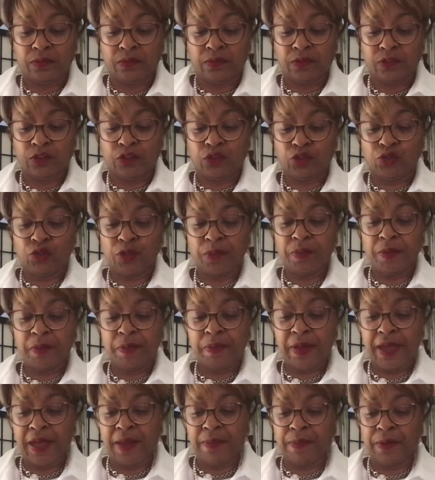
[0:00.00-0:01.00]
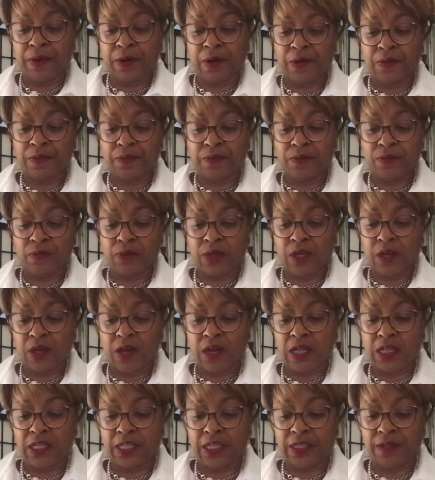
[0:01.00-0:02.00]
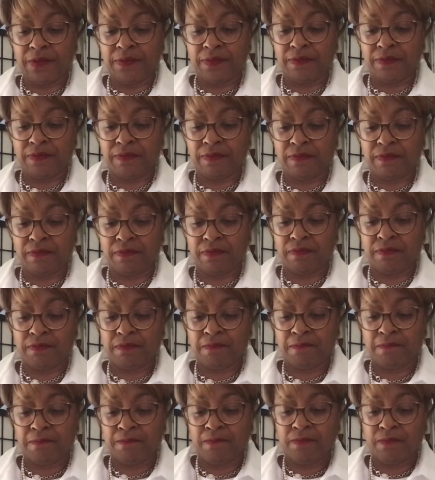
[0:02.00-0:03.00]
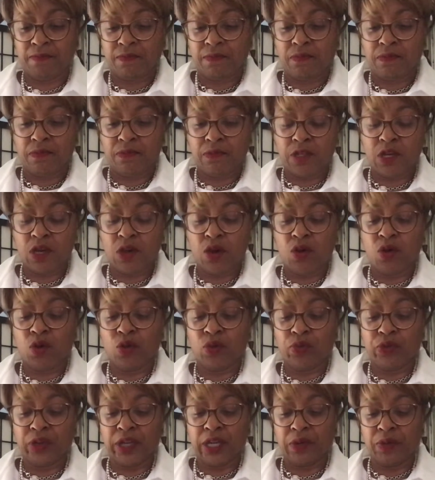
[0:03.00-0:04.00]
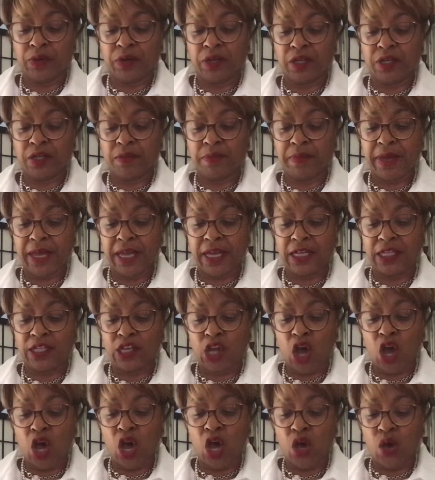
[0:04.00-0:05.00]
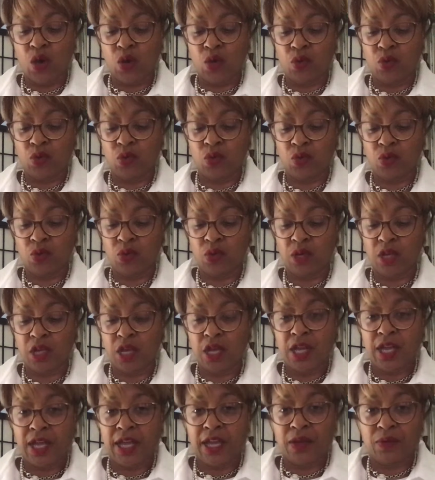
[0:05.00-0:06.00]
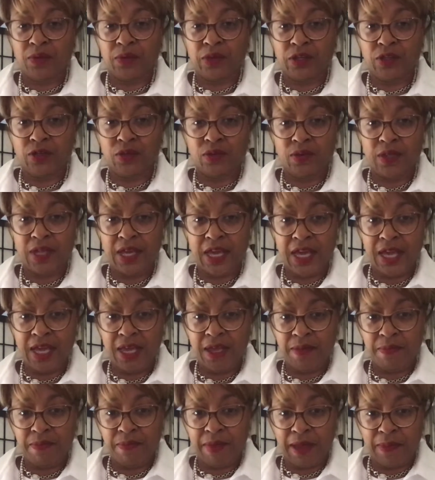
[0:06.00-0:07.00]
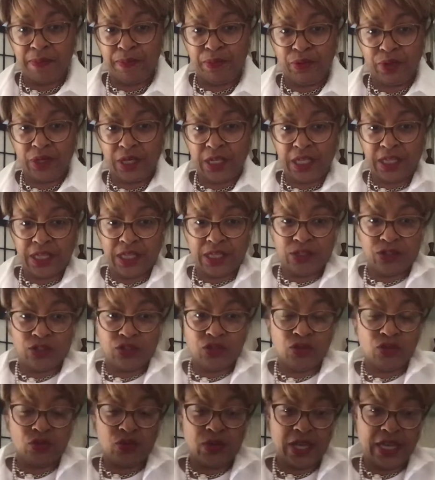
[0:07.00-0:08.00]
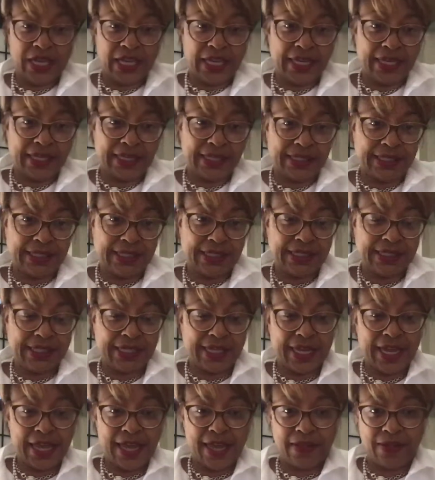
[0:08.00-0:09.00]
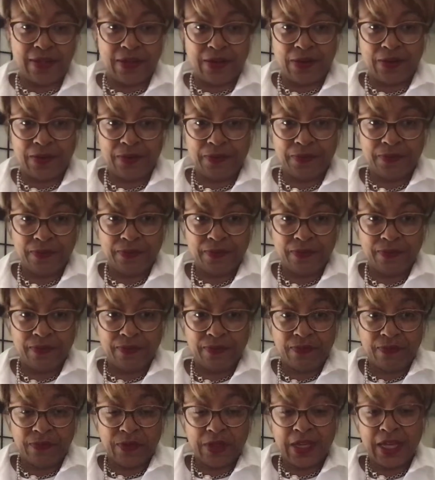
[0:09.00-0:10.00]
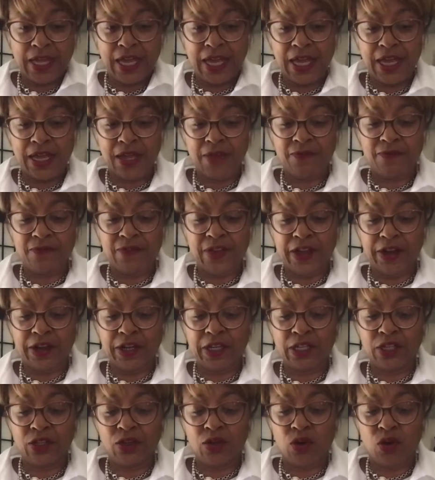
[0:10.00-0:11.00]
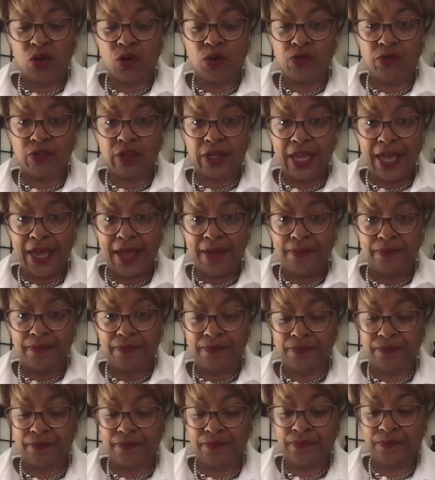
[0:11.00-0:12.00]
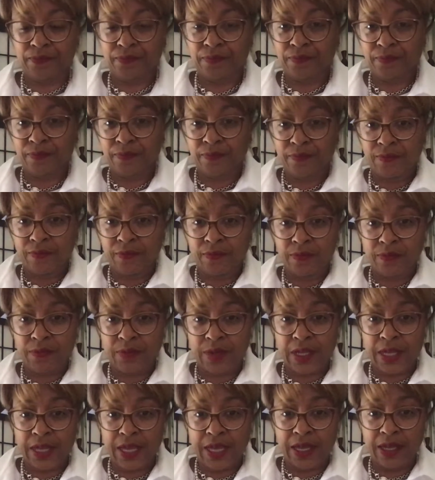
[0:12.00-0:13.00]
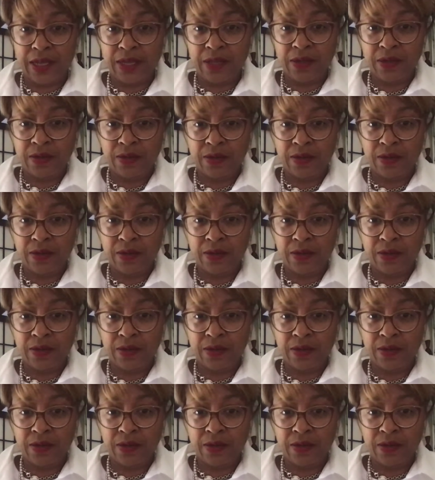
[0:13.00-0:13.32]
strip of paper, and we call it the O-ring. We're going to make an O, and we do that by putting the 2 ends together. Okay, very little overlap. Okay,